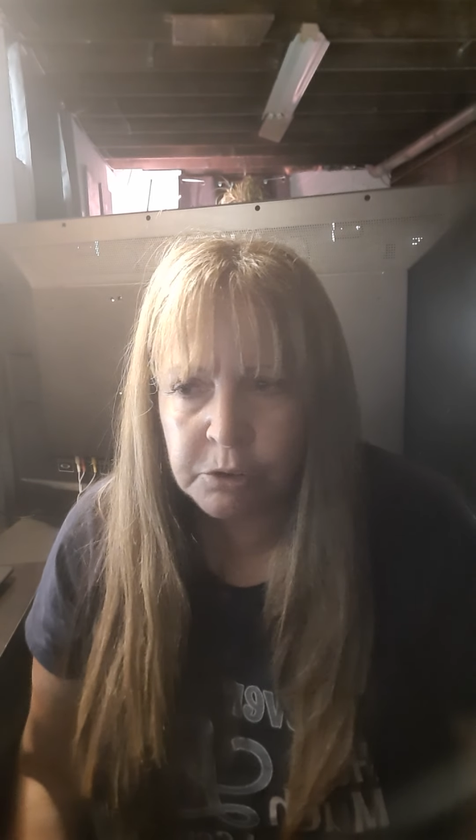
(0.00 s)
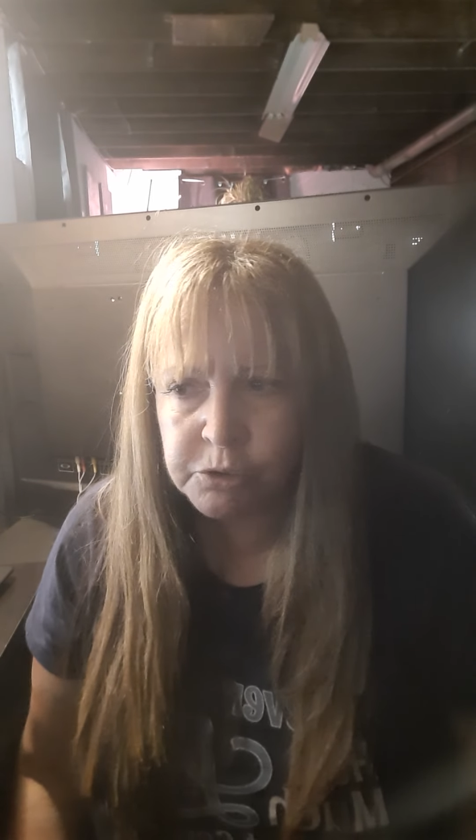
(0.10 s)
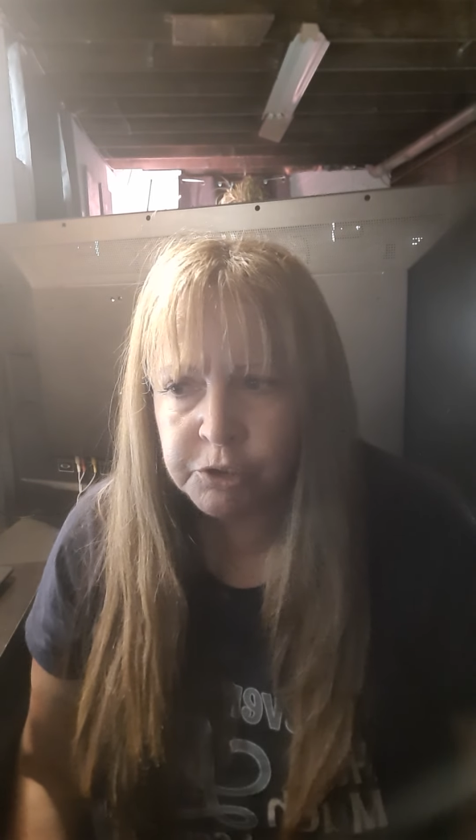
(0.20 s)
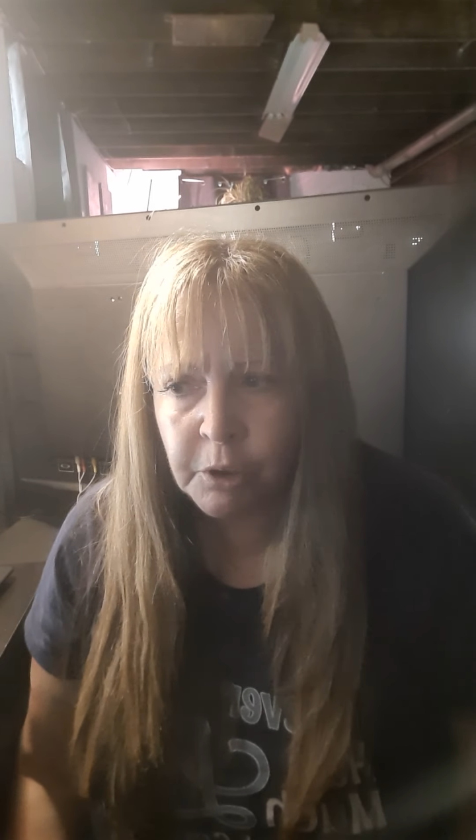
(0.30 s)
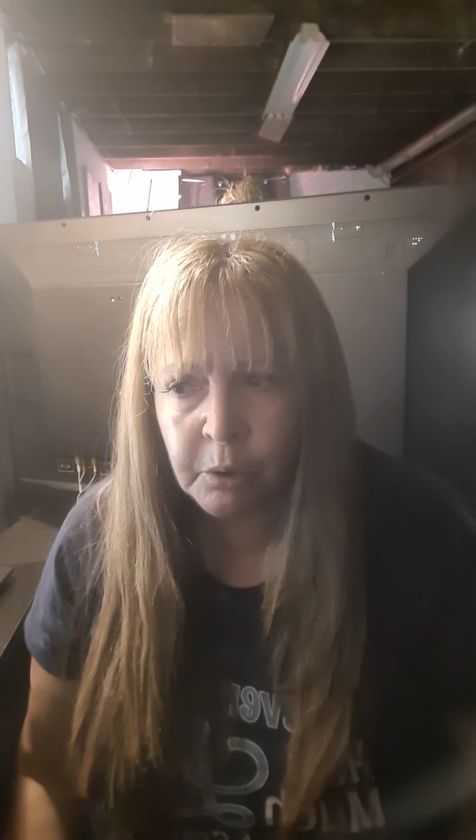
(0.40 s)

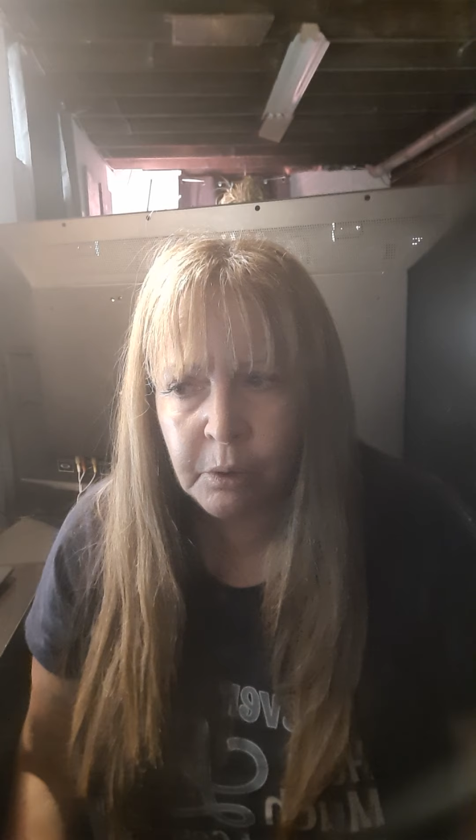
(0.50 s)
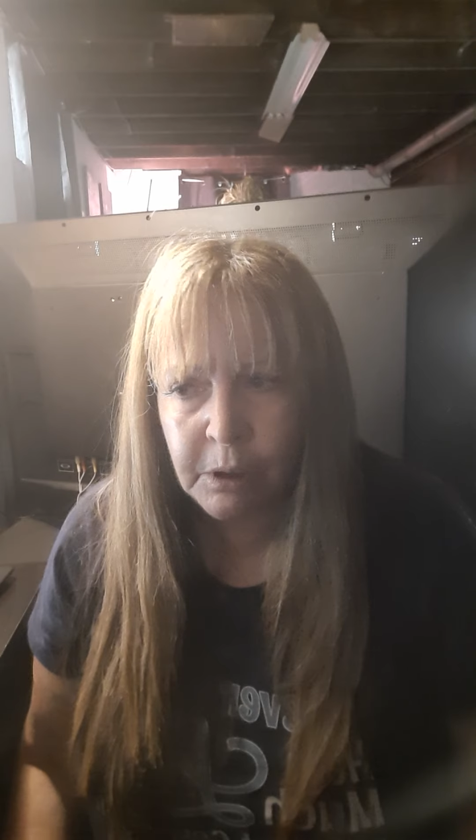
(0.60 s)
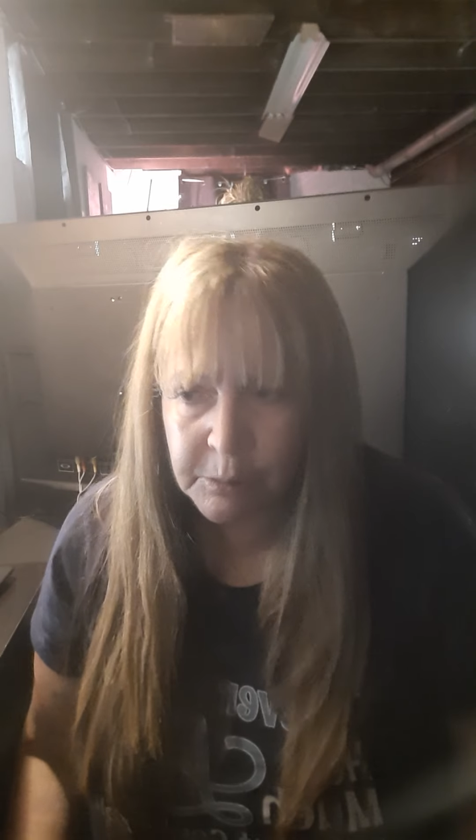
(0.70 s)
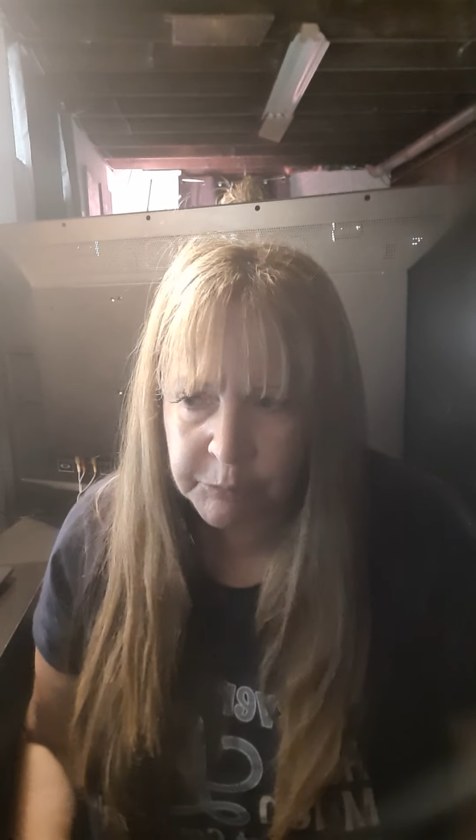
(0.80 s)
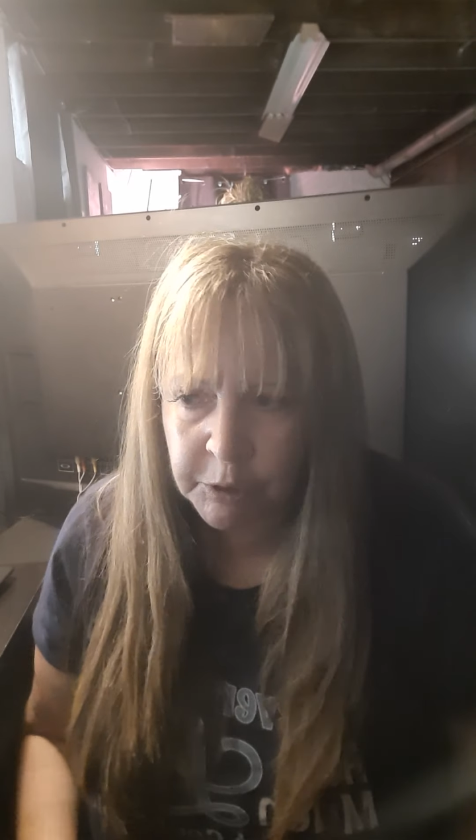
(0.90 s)
So
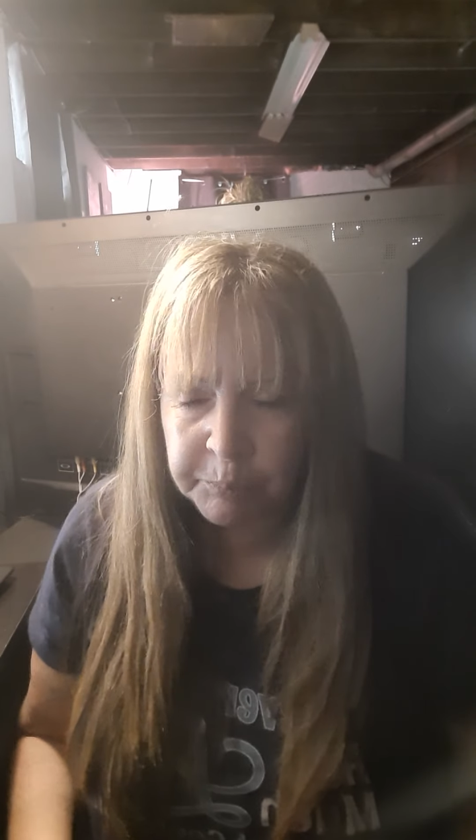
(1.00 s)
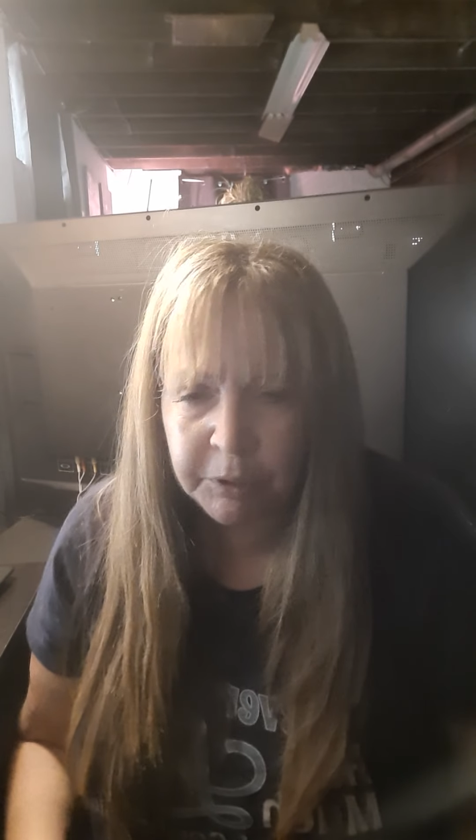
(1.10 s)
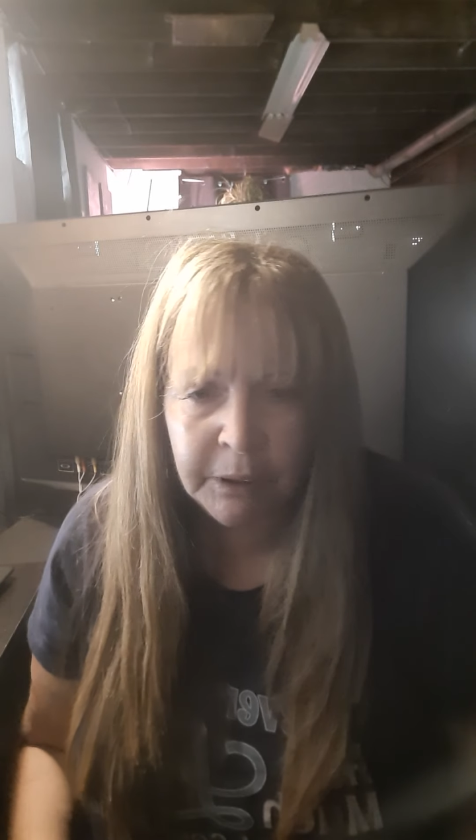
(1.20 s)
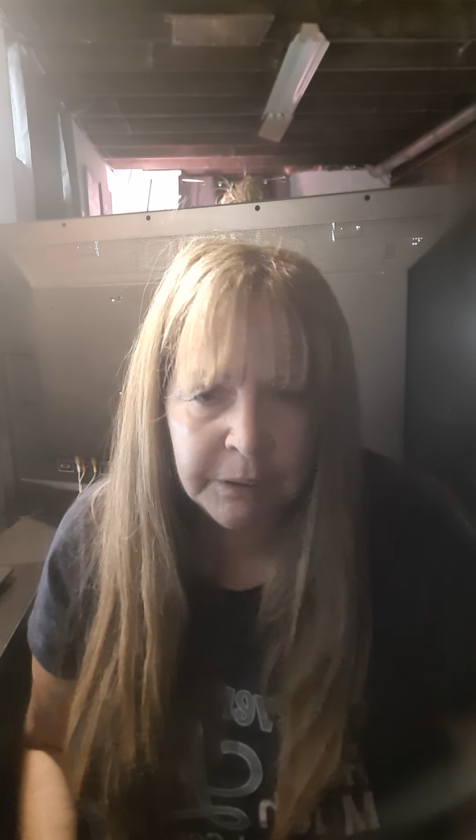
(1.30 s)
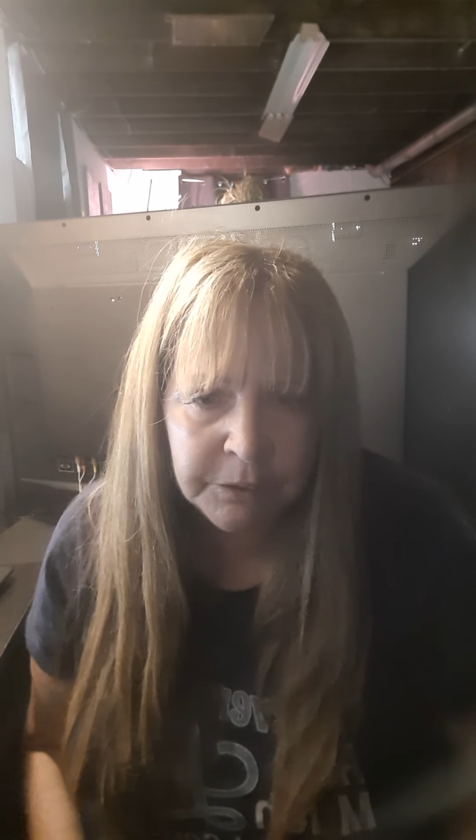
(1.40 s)
I'm going to
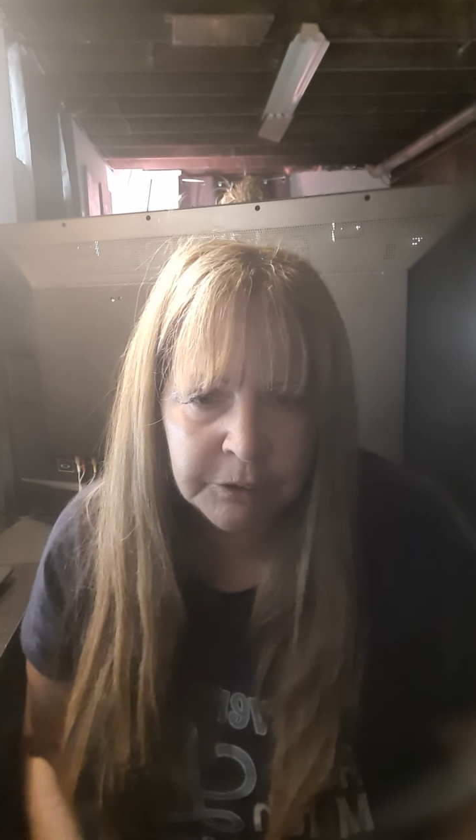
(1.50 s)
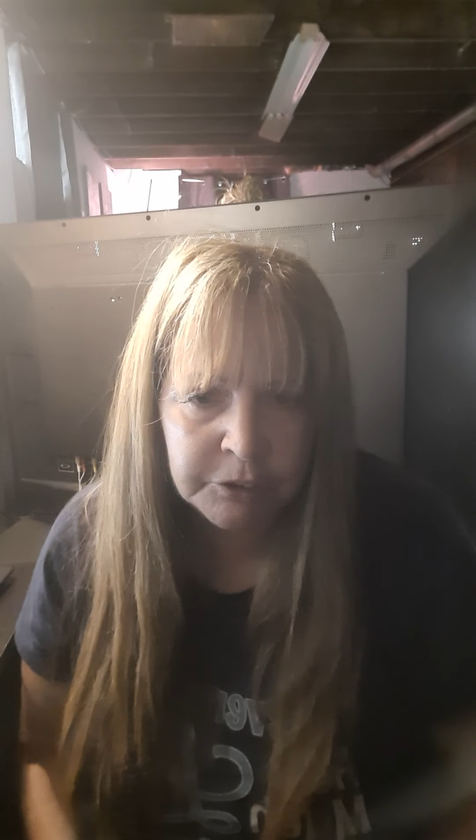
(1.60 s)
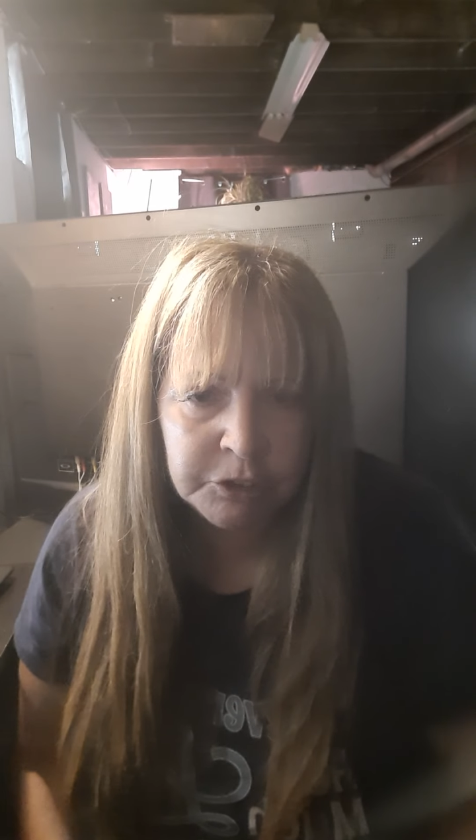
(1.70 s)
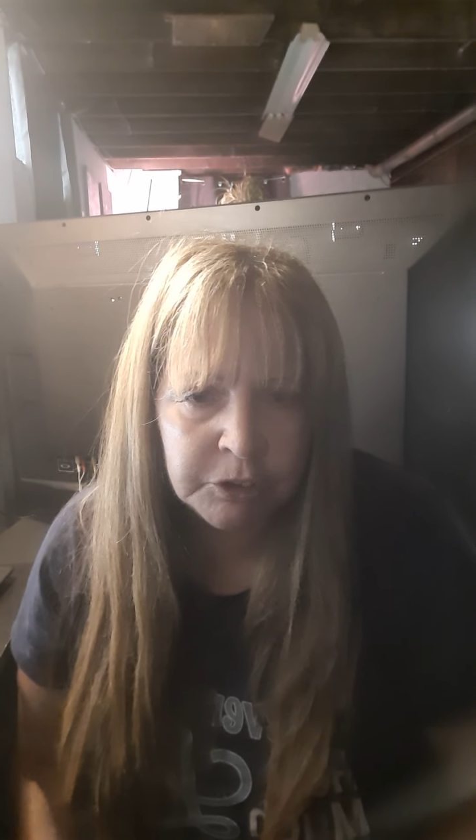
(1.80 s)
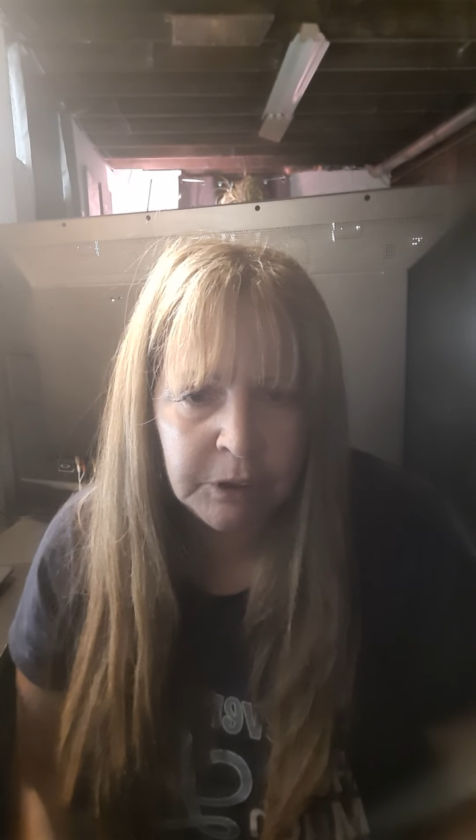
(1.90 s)
play
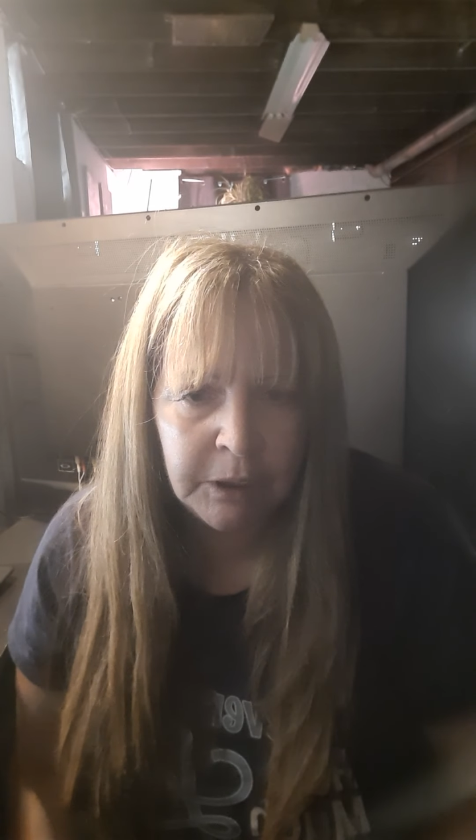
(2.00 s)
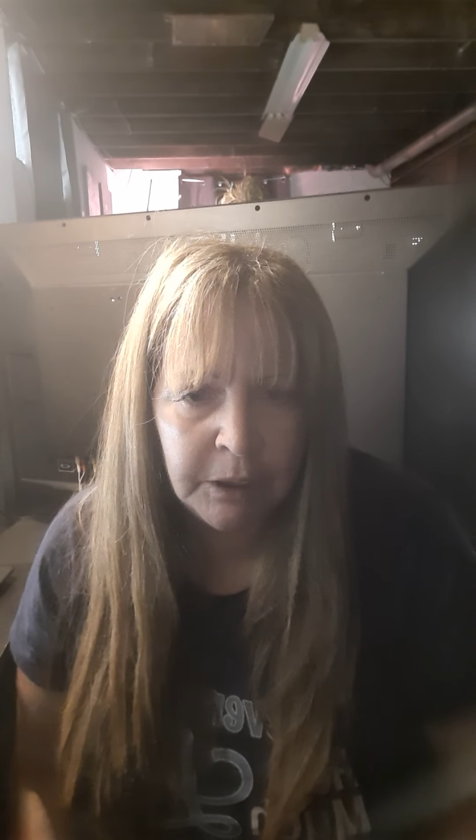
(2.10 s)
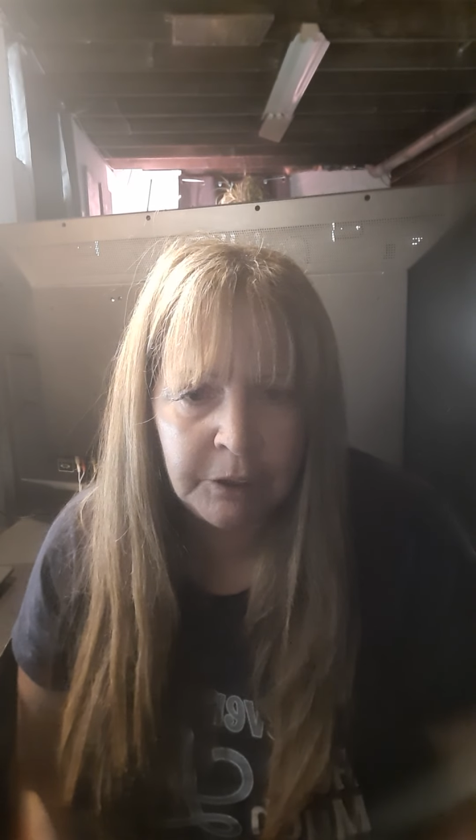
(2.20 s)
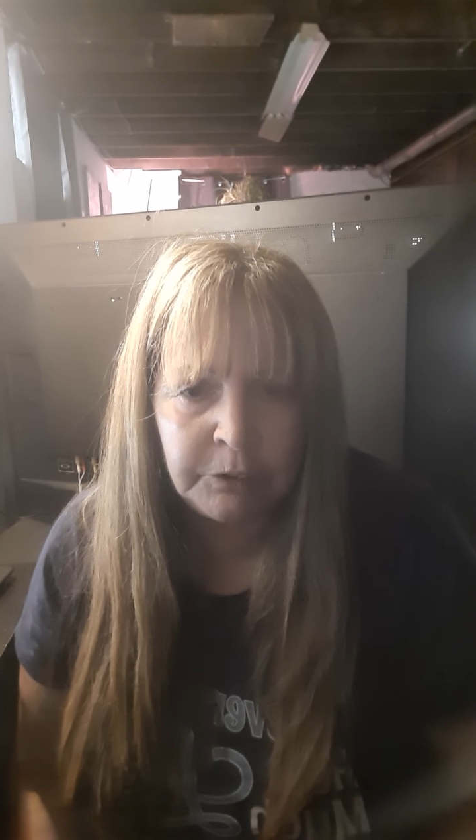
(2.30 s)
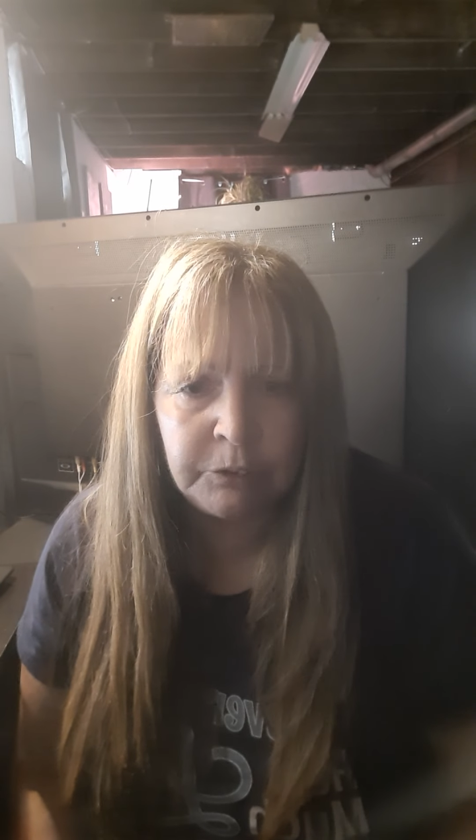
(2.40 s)
this,
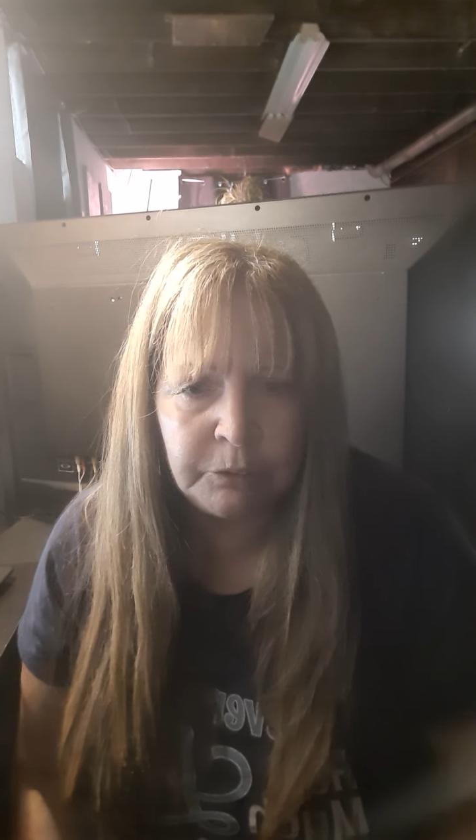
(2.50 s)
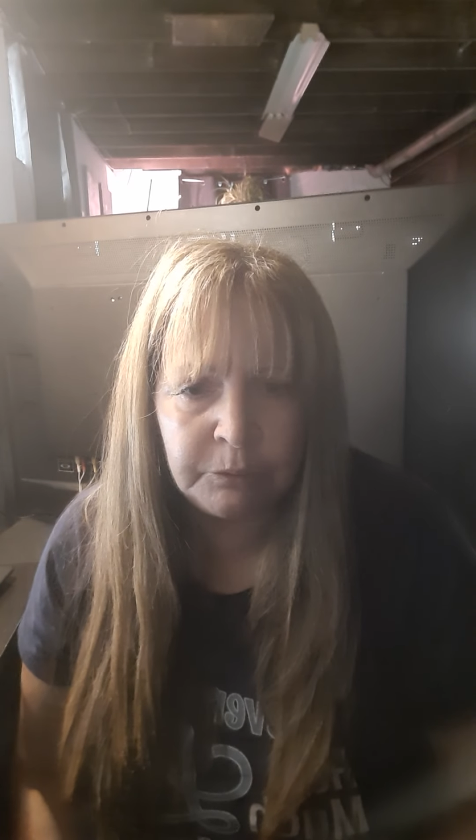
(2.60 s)
and